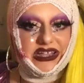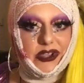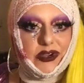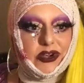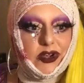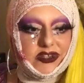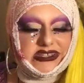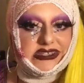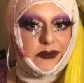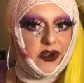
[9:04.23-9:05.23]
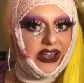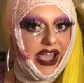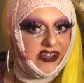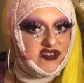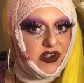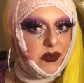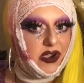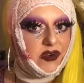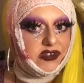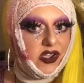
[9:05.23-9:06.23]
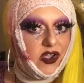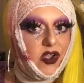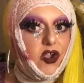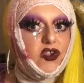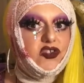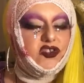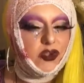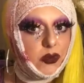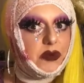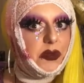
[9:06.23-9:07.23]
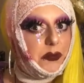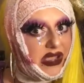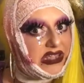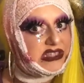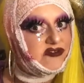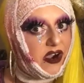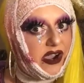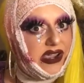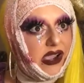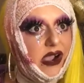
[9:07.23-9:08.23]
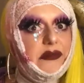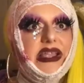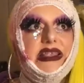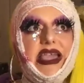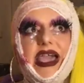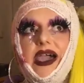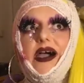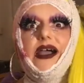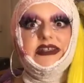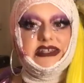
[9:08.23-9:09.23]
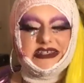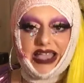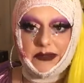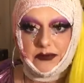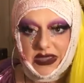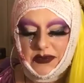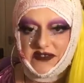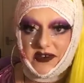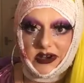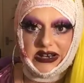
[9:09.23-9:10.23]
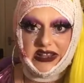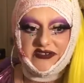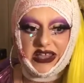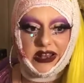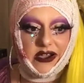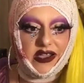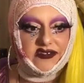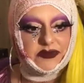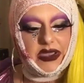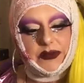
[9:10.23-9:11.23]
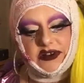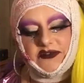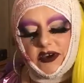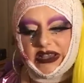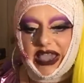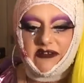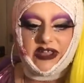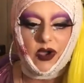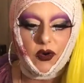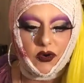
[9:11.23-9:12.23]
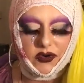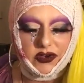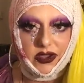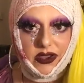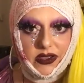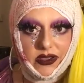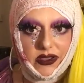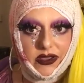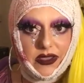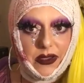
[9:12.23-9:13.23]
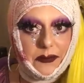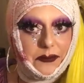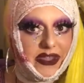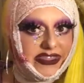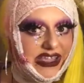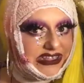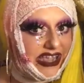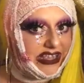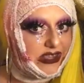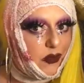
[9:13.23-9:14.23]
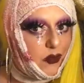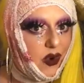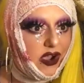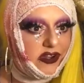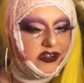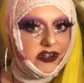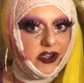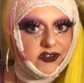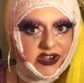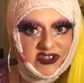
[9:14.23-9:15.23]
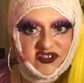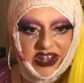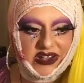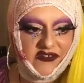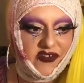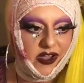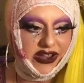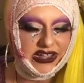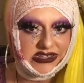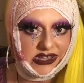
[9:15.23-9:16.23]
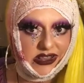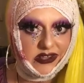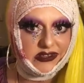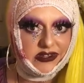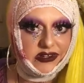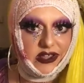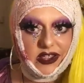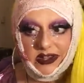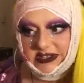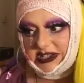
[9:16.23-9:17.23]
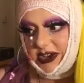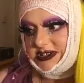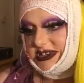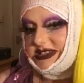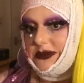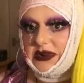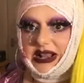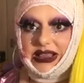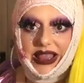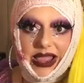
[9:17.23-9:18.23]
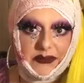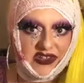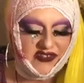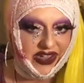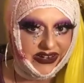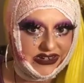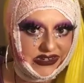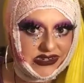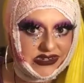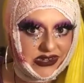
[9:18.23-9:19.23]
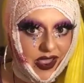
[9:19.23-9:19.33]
who'd lost someone at Astroworld, you would be pissed, right? I mean, yeah, I understand people have got to live their lives, people have got to carry on. But this ain't a one, you know. Kris Jenner flying into London to go to some glam event